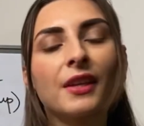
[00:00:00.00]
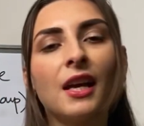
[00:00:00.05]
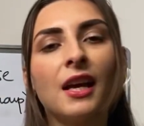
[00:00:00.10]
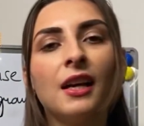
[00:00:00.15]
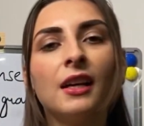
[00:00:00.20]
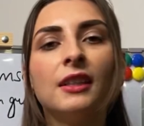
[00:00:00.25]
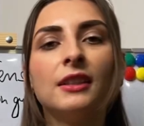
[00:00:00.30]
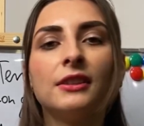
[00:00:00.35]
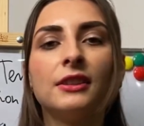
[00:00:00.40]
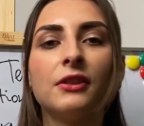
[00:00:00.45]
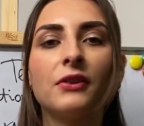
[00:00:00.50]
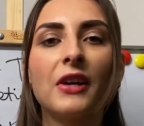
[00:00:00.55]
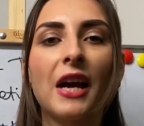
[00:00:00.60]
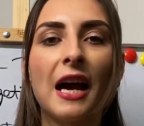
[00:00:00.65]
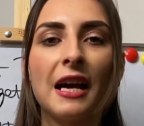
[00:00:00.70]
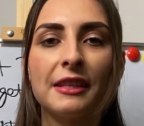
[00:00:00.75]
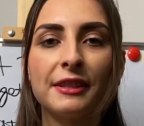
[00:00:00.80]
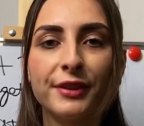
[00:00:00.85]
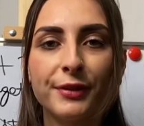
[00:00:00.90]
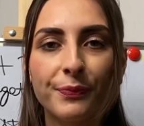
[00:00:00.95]
So
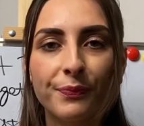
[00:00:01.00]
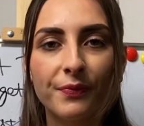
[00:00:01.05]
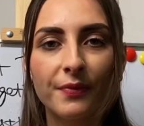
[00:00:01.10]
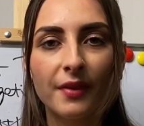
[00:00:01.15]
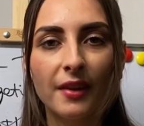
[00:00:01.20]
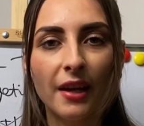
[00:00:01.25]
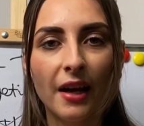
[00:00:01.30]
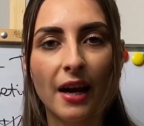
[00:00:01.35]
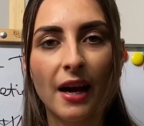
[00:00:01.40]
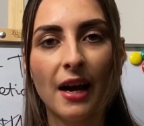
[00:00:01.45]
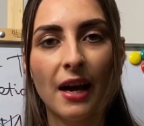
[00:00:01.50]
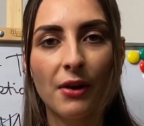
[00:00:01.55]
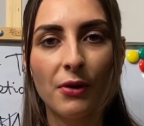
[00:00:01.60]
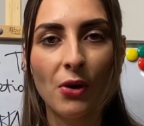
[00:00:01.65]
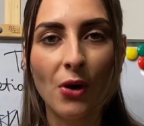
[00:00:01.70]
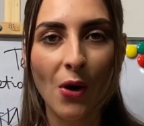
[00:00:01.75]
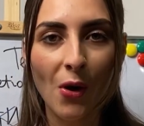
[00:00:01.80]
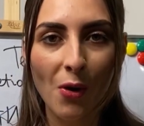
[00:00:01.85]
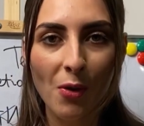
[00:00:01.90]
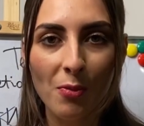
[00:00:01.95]
guys, I
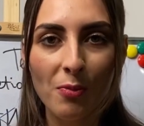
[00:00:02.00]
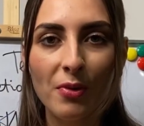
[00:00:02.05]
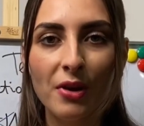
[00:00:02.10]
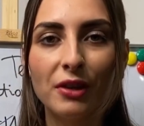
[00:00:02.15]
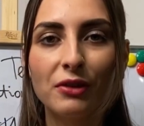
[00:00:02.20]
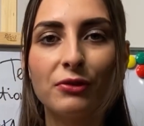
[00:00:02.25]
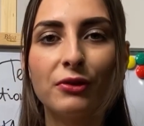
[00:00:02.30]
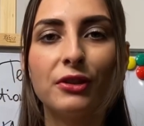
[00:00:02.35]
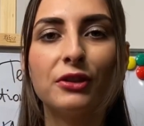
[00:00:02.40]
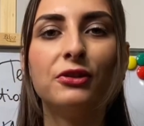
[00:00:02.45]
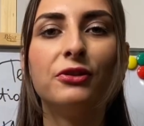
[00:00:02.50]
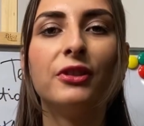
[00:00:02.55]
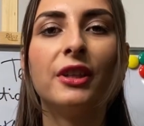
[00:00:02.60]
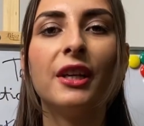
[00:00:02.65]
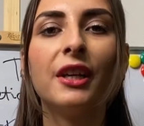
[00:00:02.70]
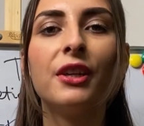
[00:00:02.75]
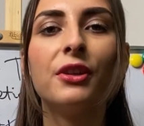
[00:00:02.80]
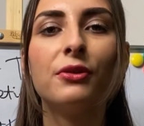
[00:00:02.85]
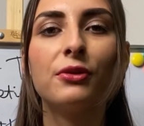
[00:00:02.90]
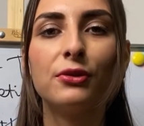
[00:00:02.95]
hope it was very
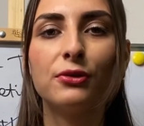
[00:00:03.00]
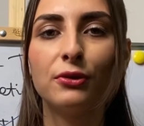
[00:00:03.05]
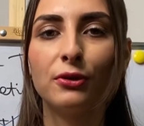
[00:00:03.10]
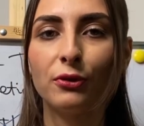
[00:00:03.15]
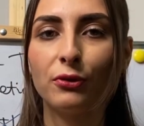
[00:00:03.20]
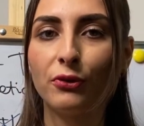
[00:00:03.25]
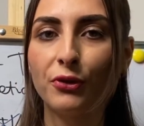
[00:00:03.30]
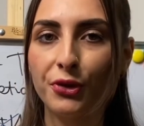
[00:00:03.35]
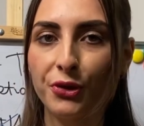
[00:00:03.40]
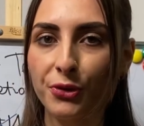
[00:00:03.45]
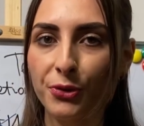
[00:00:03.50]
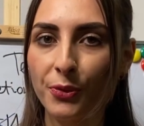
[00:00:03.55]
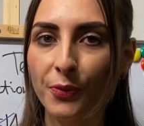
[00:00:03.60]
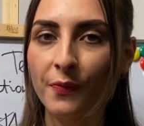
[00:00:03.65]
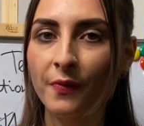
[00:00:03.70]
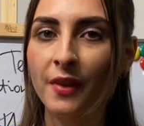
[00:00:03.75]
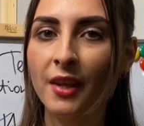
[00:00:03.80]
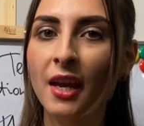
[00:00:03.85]
useful for you.